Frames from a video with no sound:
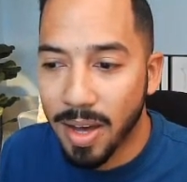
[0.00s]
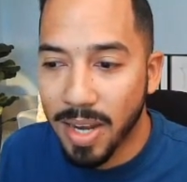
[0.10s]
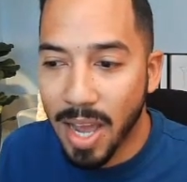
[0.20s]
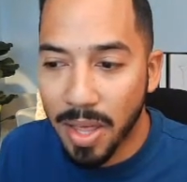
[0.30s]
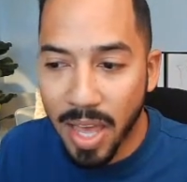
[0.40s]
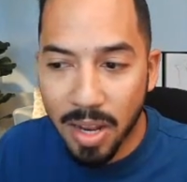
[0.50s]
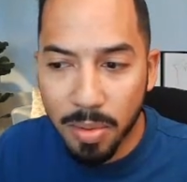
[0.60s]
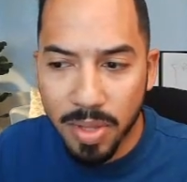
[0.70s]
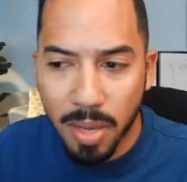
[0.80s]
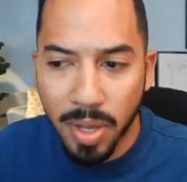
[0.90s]
Now they
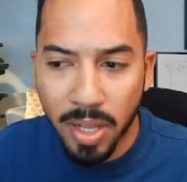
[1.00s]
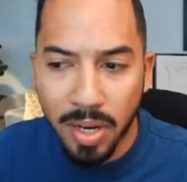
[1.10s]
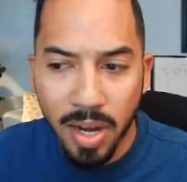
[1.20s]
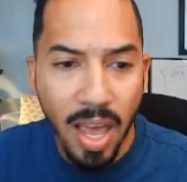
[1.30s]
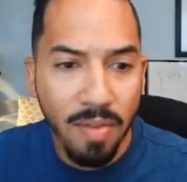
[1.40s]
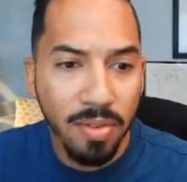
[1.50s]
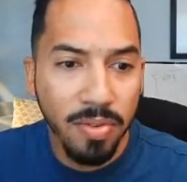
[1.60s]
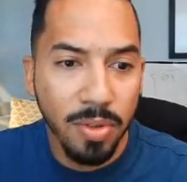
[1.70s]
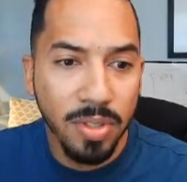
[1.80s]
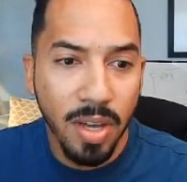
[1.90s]
had the ability to have a
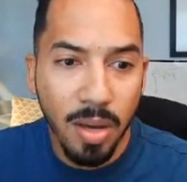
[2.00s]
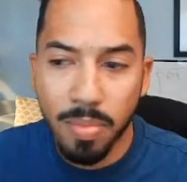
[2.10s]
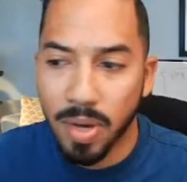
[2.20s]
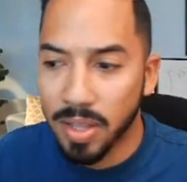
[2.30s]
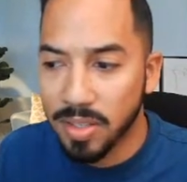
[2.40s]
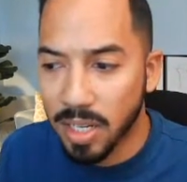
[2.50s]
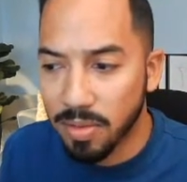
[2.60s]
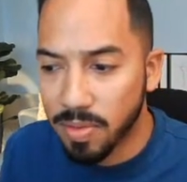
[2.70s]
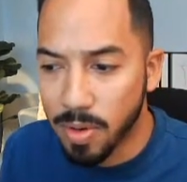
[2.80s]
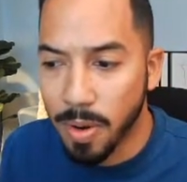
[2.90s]
full tub on the second
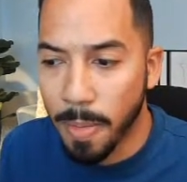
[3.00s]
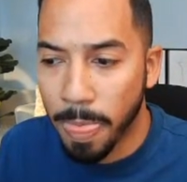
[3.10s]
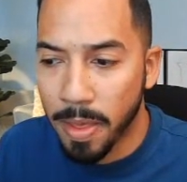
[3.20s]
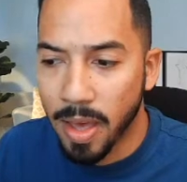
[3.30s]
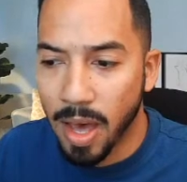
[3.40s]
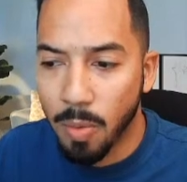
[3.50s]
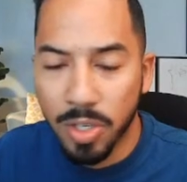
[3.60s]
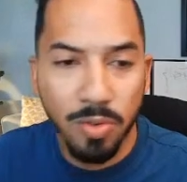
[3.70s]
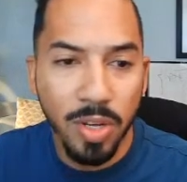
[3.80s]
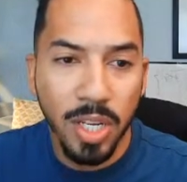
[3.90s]
floor,
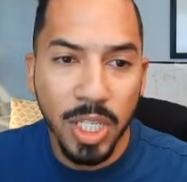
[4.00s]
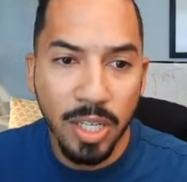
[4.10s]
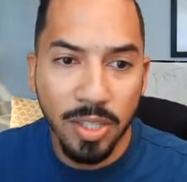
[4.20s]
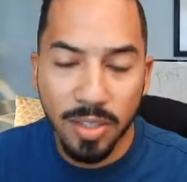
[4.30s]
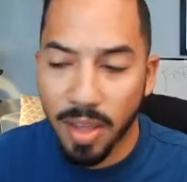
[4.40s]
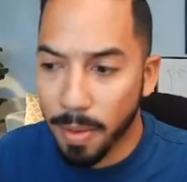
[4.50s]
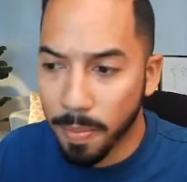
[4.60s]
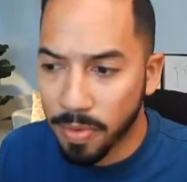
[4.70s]
which really changes things.